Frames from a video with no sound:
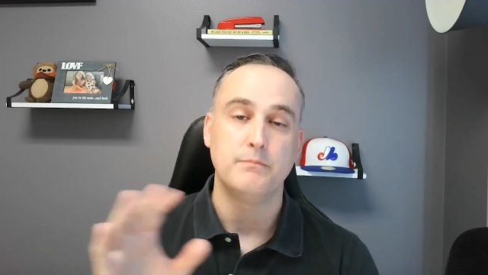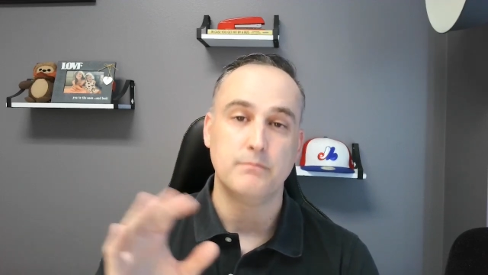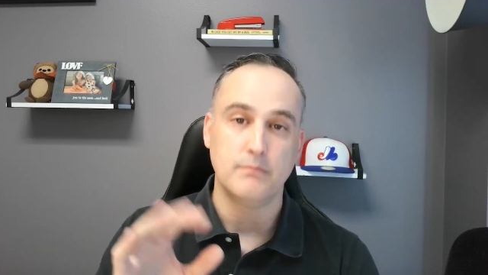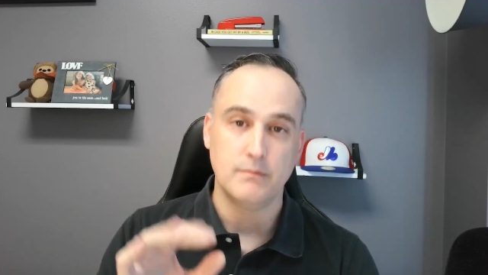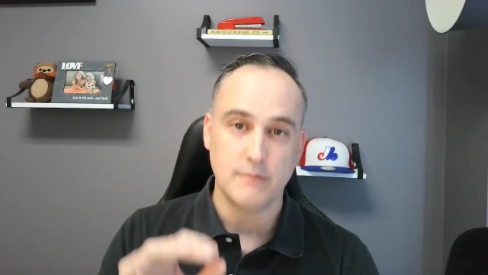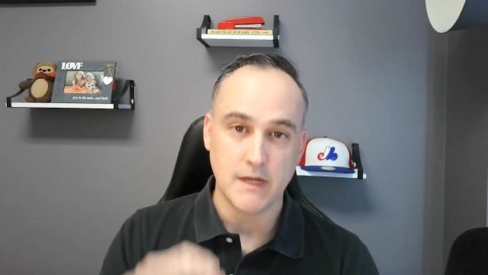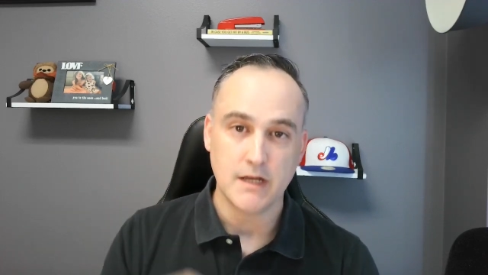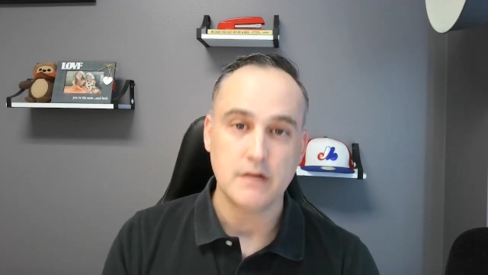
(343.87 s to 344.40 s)

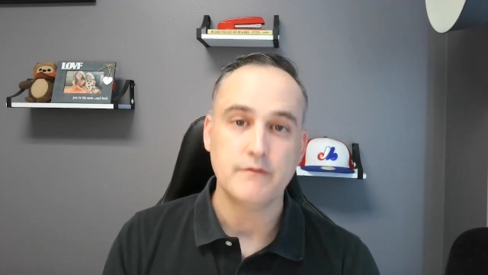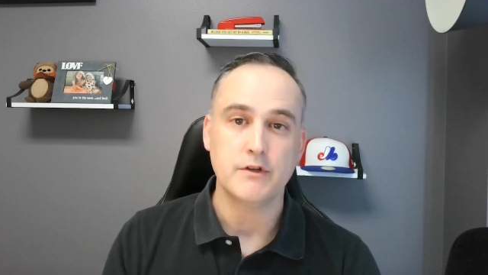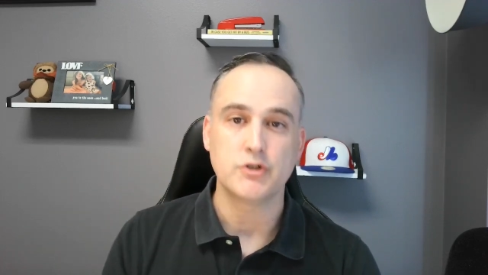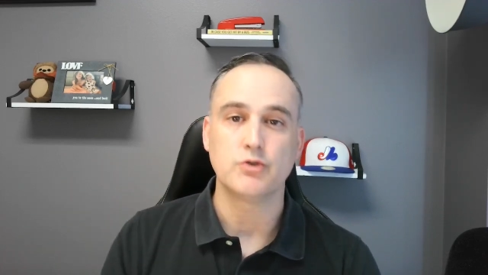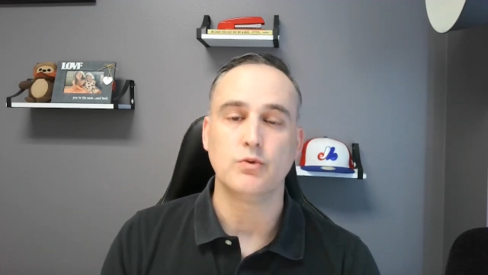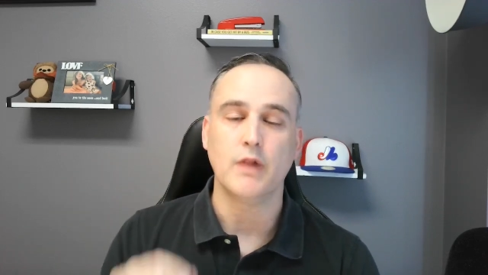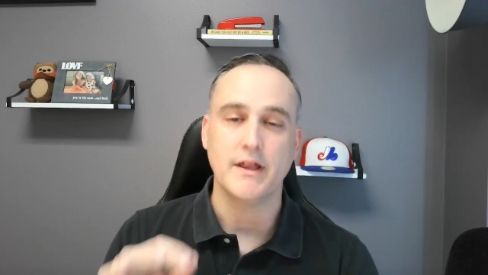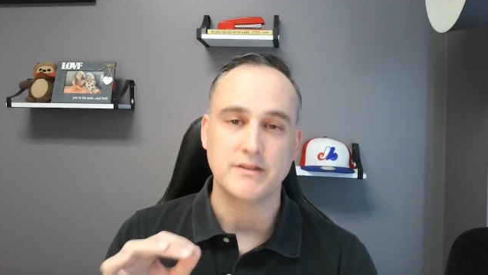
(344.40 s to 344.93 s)

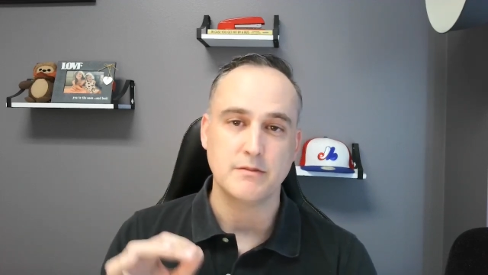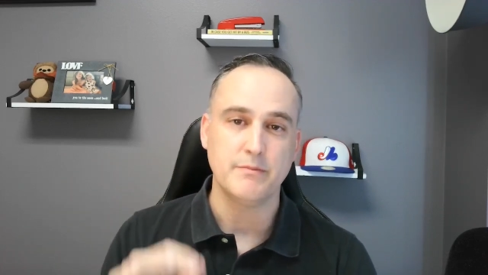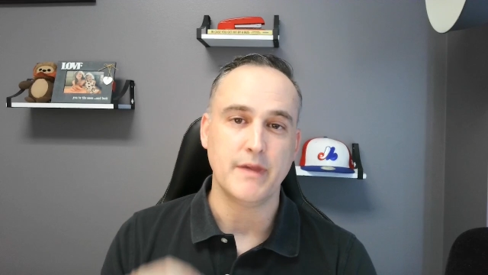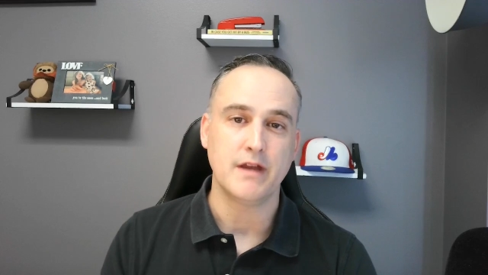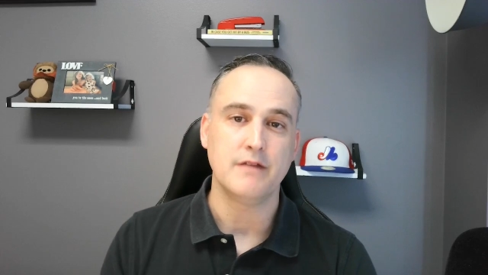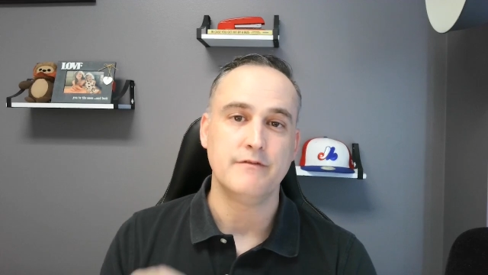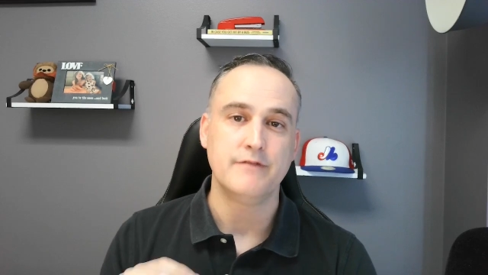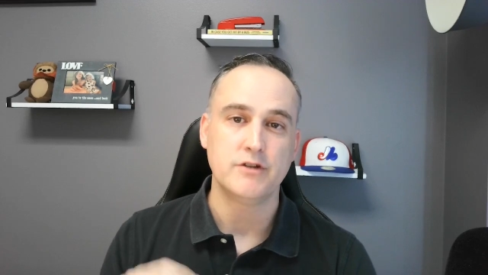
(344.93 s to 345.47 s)
individual as a
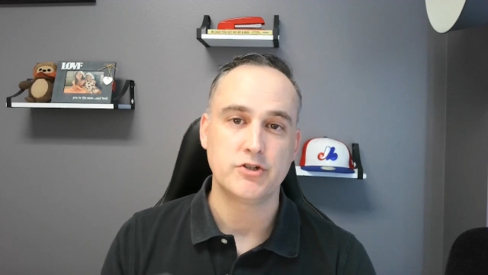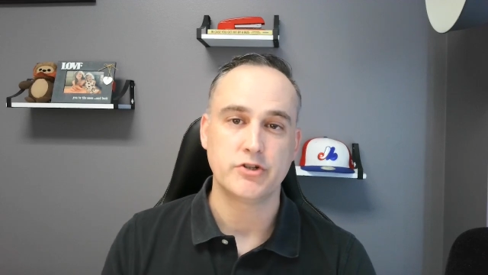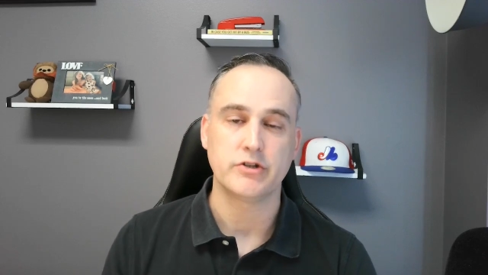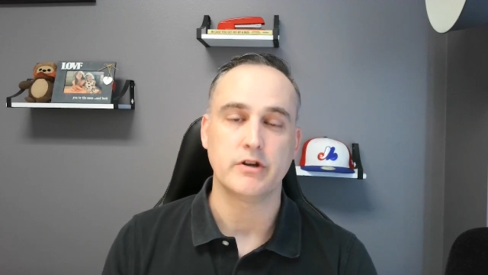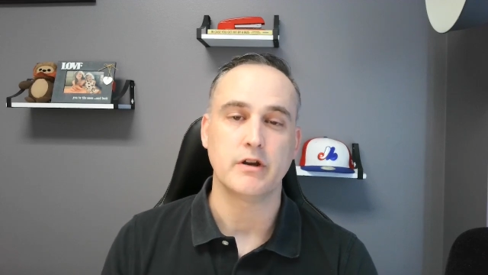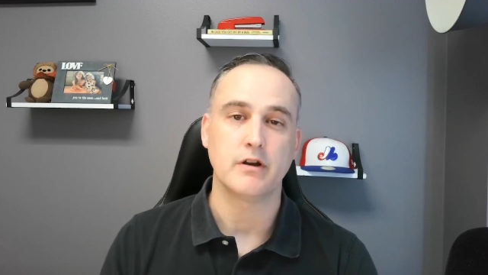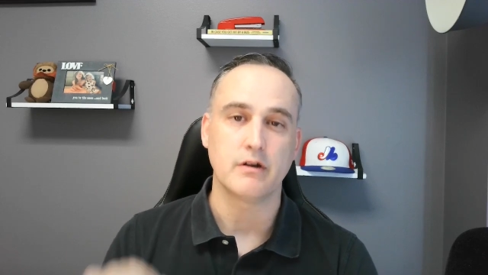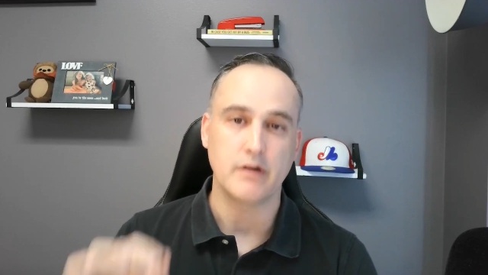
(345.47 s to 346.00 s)

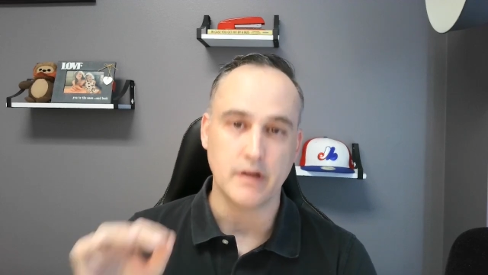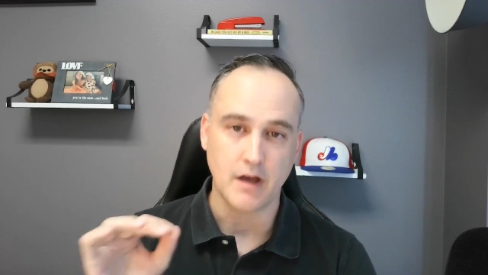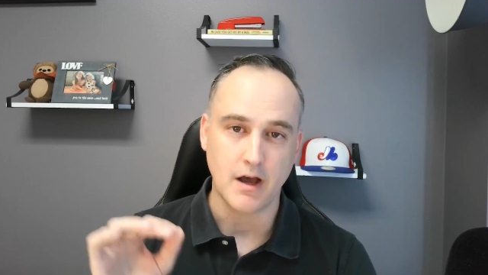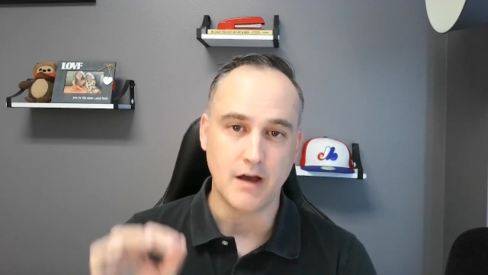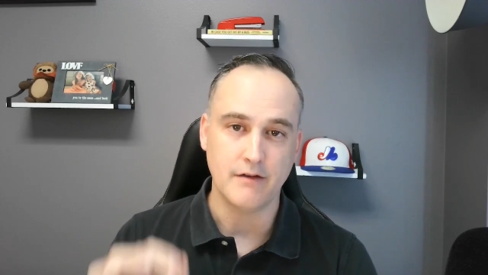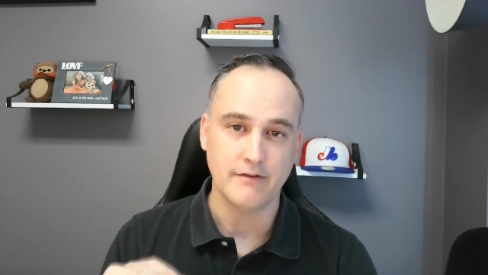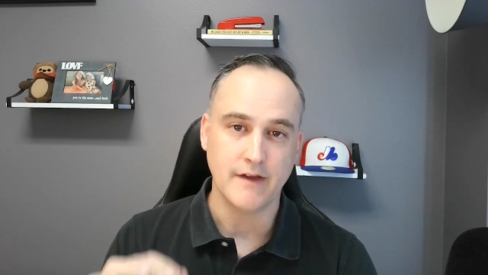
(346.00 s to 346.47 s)
beneficiary of